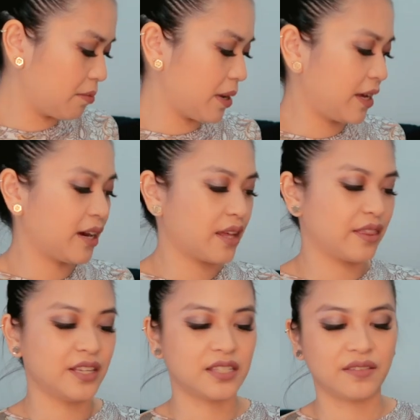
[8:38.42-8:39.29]
I
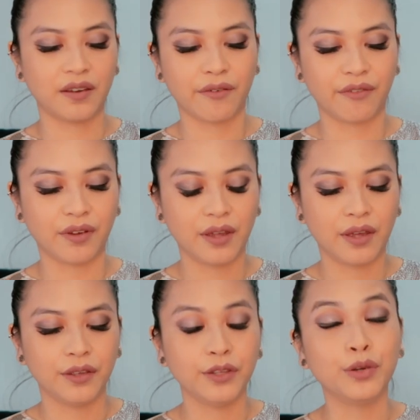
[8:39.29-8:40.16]
got this
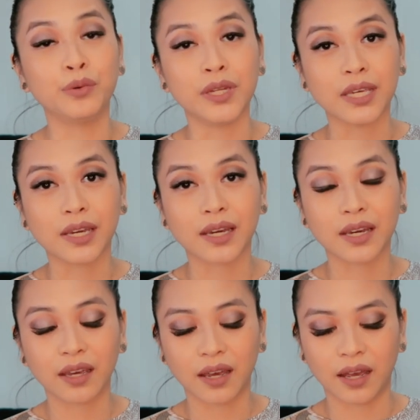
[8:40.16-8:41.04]
unique
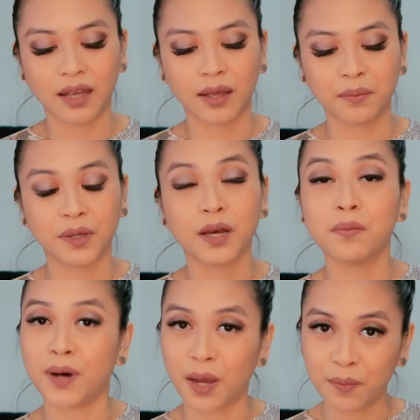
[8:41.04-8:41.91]

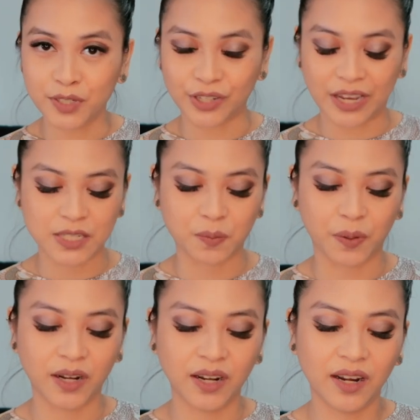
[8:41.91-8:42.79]
Kambaba
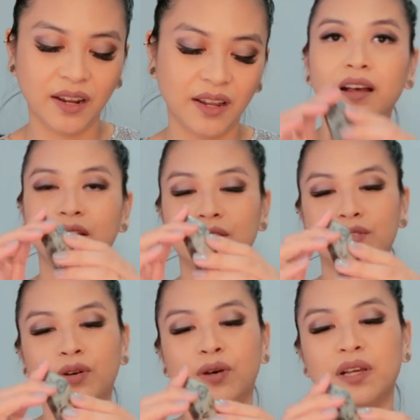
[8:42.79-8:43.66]
Jasper.
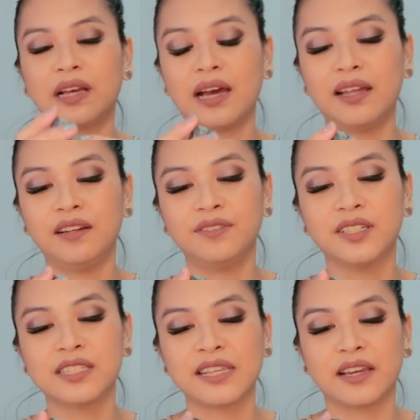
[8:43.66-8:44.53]
So it kind of
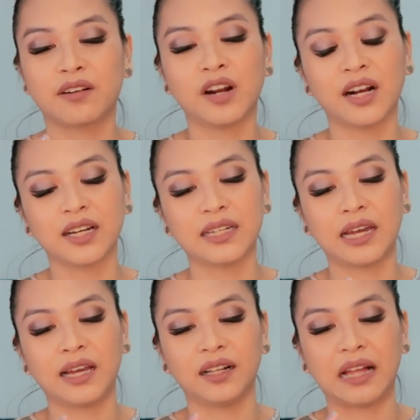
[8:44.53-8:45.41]
looks like
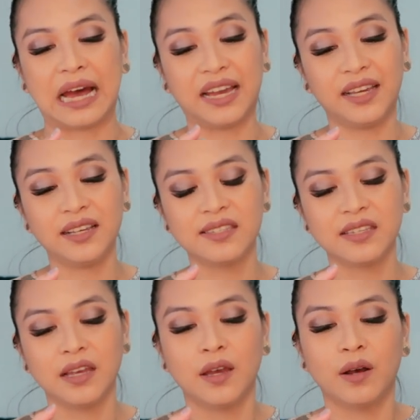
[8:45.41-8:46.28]
crocodile eyes,
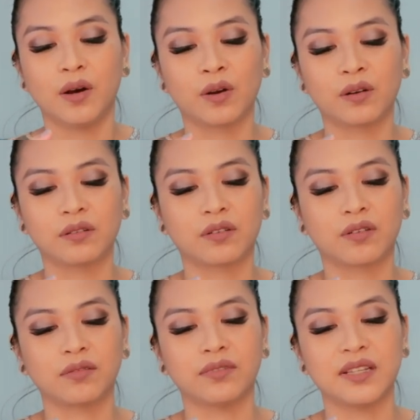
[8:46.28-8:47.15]
or
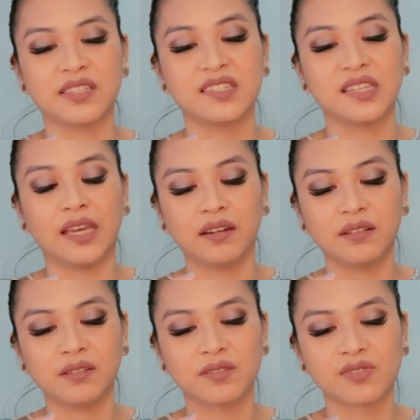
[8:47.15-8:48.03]
its
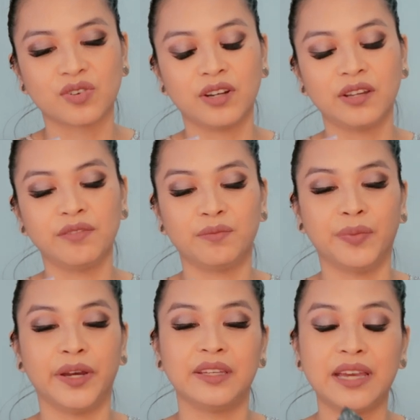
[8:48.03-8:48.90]
skin, sort of.
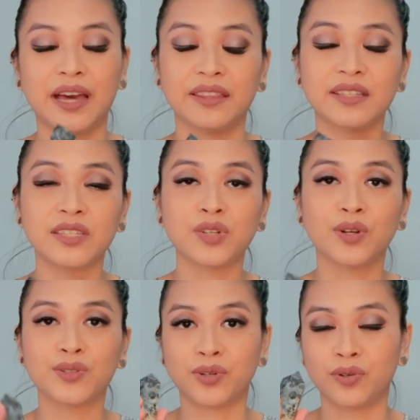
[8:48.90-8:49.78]
But yeah, this is
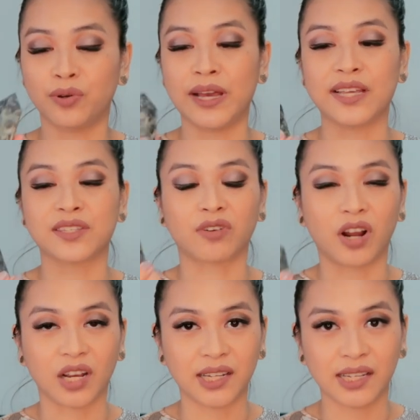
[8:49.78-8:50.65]
also known as
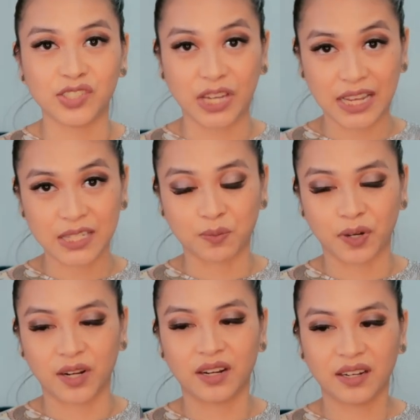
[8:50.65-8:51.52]
crocodile
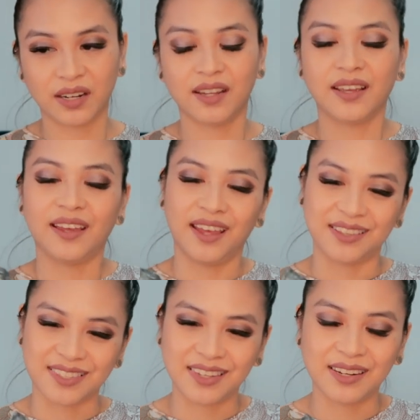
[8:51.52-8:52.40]
jasper,
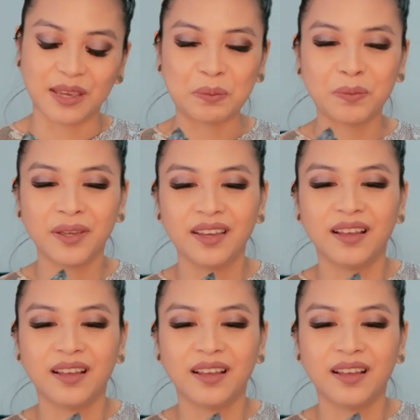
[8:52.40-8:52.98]
hence the name.